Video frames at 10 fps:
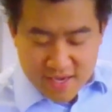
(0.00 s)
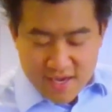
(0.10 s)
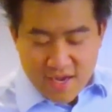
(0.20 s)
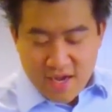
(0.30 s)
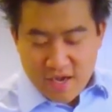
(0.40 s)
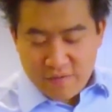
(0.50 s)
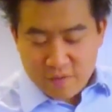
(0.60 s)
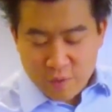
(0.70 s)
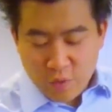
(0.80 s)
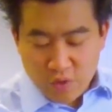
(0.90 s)
For
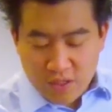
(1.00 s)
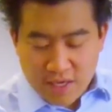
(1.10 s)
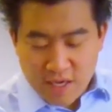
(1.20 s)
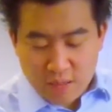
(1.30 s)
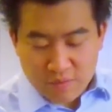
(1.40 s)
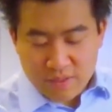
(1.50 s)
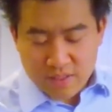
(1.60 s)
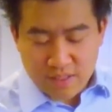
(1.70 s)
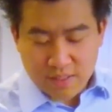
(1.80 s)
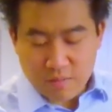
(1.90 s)
taller
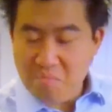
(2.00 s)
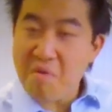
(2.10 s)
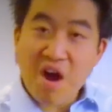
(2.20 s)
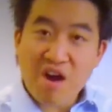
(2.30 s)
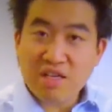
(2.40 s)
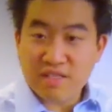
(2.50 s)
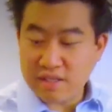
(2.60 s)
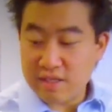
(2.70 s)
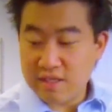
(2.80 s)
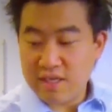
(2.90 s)
cups and mugs
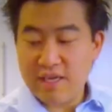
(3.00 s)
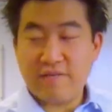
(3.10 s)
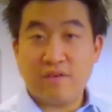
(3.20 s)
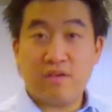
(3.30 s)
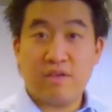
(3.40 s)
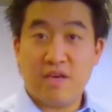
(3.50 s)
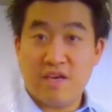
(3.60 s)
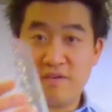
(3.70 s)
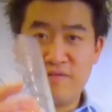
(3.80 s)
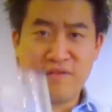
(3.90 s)
and
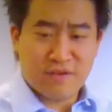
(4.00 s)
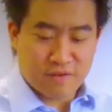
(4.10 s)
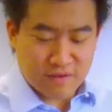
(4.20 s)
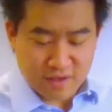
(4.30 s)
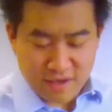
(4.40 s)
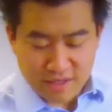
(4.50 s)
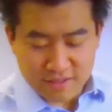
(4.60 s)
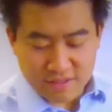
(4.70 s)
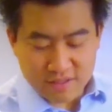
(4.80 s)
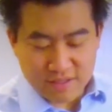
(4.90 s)
even full-on
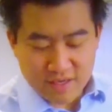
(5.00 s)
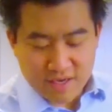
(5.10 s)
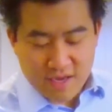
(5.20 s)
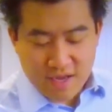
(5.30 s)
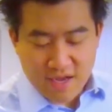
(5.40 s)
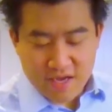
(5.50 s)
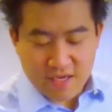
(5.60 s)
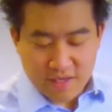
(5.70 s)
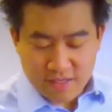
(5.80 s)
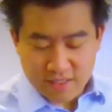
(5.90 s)
glasses,
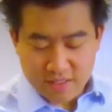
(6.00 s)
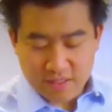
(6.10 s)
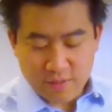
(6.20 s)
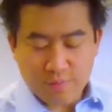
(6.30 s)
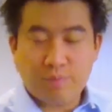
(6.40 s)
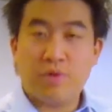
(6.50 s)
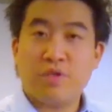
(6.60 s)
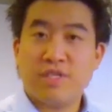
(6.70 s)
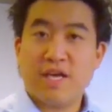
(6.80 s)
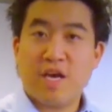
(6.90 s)
you can just
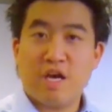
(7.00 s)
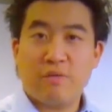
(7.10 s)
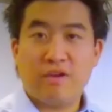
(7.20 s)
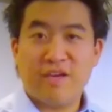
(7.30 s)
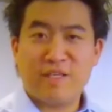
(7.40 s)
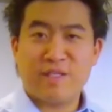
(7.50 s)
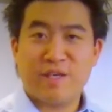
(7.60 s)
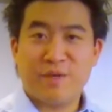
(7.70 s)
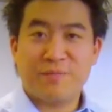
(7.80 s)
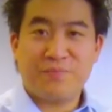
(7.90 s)
push that up like
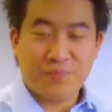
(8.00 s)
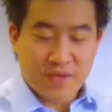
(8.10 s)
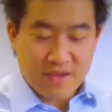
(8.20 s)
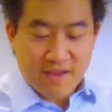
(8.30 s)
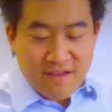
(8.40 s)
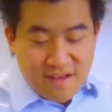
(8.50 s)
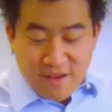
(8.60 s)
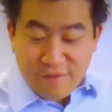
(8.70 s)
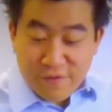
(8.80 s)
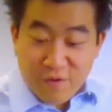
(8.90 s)
so.
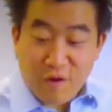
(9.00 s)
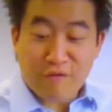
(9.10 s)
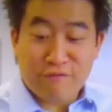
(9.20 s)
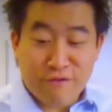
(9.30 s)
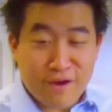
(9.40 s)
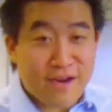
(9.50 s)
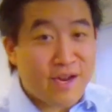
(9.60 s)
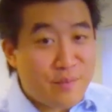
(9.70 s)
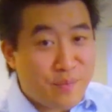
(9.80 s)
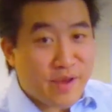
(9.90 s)
If you've got a
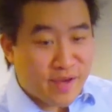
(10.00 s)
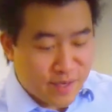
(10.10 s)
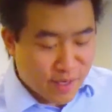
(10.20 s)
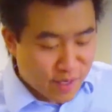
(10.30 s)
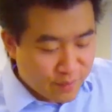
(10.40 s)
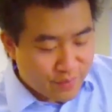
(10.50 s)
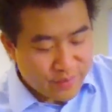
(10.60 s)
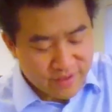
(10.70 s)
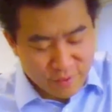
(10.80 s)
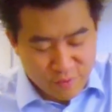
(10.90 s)
really big cup
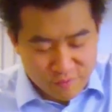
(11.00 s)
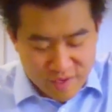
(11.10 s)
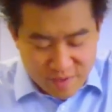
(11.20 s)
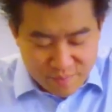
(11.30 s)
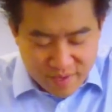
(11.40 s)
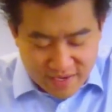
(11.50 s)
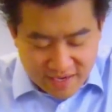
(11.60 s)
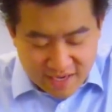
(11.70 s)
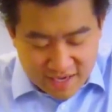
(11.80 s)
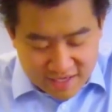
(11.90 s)
or a really big
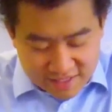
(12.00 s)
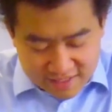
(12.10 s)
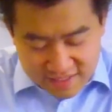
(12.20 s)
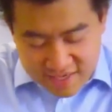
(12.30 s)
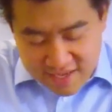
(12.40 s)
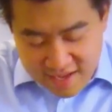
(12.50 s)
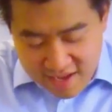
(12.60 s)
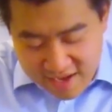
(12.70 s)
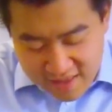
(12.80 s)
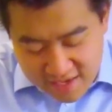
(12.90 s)
glass,
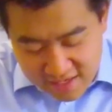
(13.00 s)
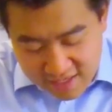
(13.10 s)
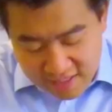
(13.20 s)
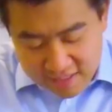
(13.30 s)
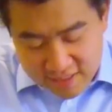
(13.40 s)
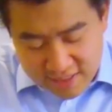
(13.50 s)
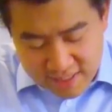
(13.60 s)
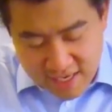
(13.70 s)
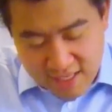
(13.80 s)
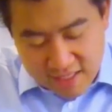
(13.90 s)
then you can just
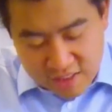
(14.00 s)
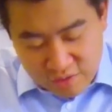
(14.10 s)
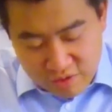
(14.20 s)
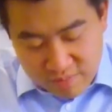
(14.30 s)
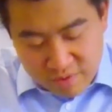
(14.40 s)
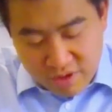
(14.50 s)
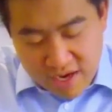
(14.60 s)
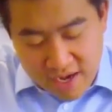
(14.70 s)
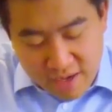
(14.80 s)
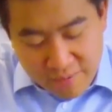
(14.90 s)
take this drip tray out